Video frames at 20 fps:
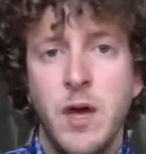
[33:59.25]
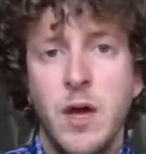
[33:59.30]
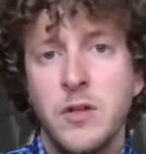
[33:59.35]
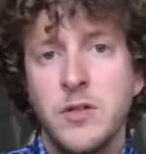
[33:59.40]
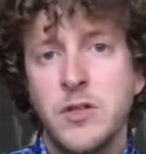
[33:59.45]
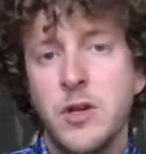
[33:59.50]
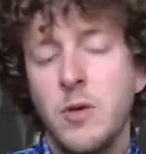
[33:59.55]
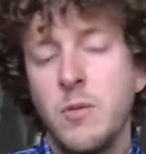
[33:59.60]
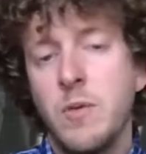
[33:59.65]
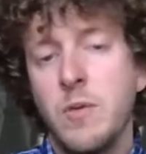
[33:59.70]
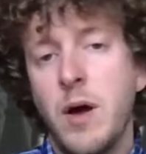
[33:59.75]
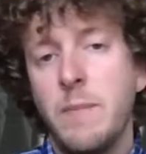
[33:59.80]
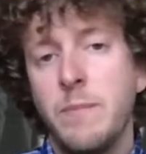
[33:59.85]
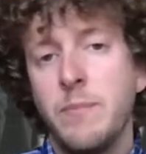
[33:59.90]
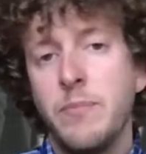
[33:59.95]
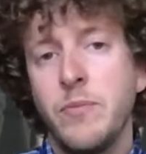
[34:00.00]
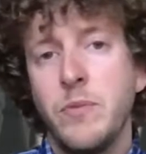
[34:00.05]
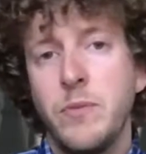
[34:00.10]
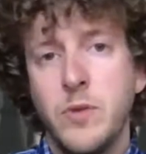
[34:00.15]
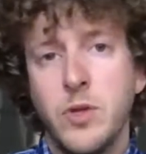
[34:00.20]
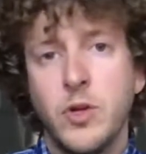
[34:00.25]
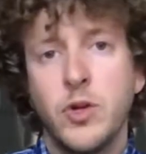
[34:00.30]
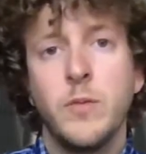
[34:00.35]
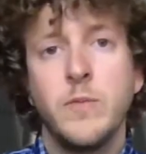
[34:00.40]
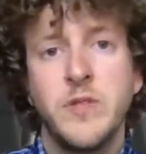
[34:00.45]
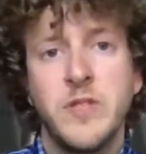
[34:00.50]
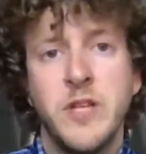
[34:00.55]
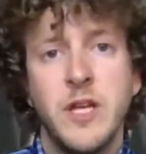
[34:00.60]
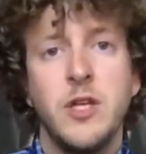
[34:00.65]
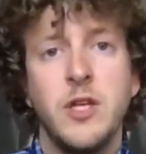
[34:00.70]
So the
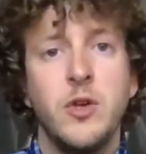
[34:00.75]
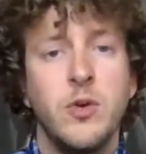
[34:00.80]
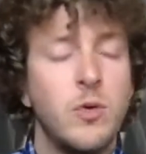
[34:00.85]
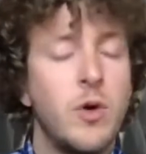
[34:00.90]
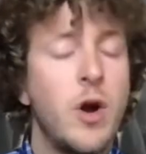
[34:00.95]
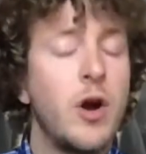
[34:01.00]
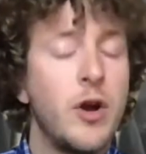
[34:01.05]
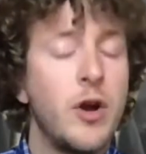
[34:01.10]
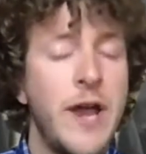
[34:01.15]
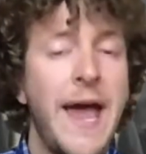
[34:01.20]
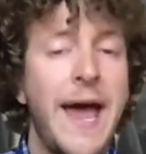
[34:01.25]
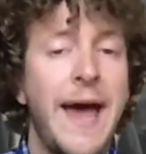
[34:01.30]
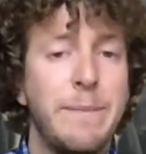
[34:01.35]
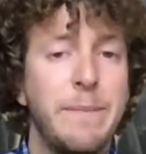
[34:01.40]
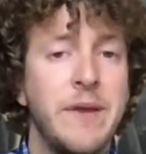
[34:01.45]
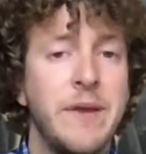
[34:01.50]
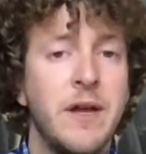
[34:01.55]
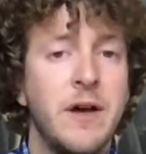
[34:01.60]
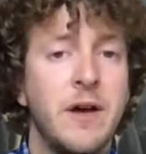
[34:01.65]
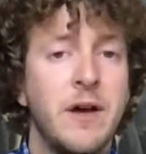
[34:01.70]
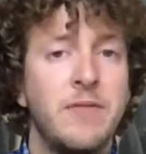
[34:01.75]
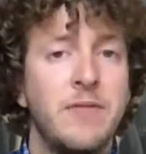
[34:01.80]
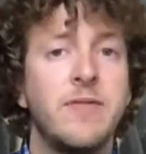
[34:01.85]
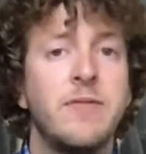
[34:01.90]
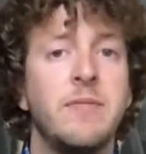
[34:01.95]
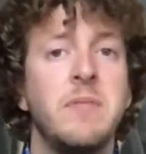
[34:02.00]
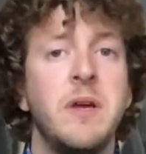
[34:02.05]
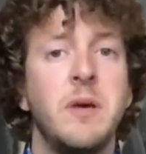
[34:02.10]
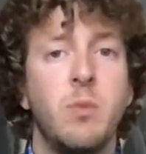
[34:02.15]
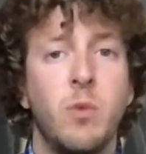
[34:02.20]
groups that you are an admin
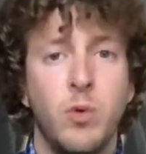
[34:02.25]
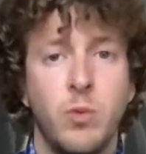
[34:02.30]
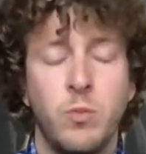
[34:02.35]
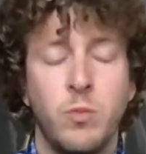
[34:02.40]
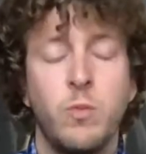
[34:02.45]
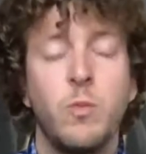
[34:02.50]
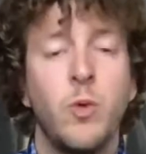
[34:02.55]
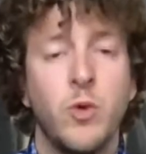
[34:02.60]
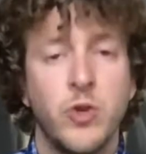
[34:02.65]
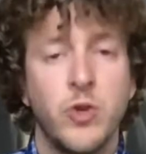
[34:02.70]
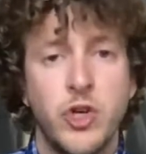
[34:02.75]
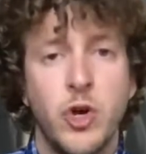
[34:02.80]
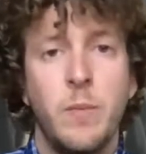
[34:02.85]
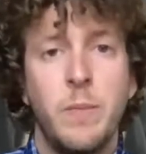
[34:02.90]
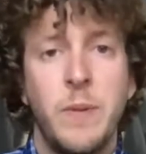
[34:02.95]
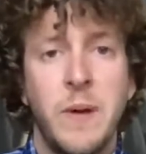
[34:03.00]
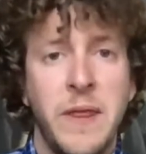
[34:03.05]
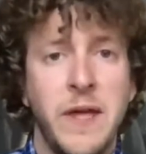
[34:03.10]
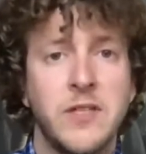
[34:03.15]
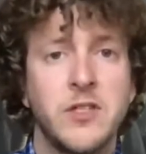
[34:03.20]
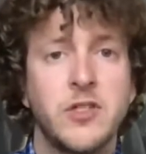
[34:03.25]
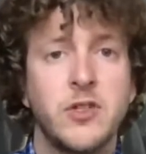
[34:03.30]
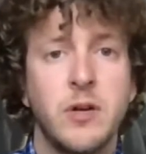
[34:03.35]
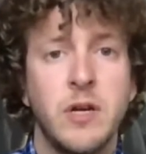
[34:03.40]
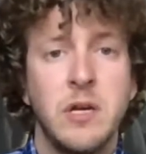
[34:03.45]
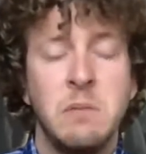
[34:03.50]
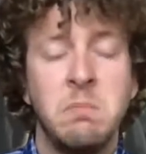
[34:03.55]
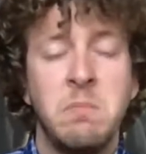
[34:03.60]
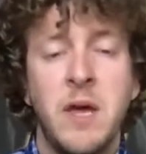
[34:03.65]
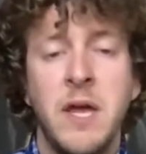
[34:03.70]
of, it will show up on that
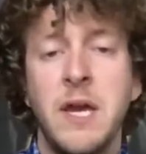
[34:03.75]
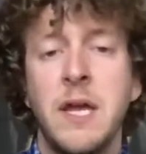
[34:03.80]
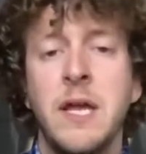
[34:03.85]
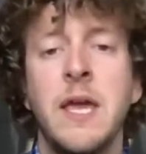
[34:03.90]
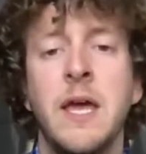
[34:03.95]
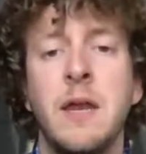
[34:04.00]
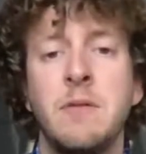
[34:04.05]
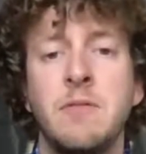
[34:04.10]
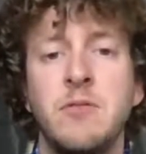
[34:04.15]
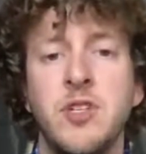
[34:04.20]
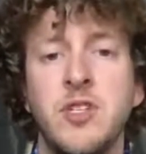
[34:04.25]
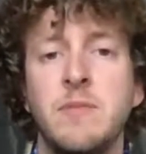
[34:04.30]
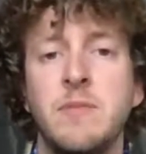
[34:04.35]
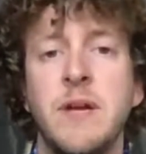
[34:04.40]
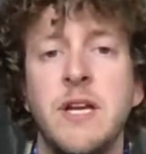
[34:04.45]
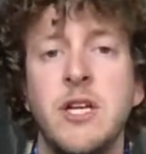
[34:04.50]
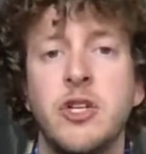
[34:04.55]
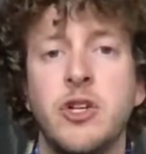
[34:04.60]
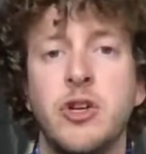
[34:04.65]
screen. And again, just make sure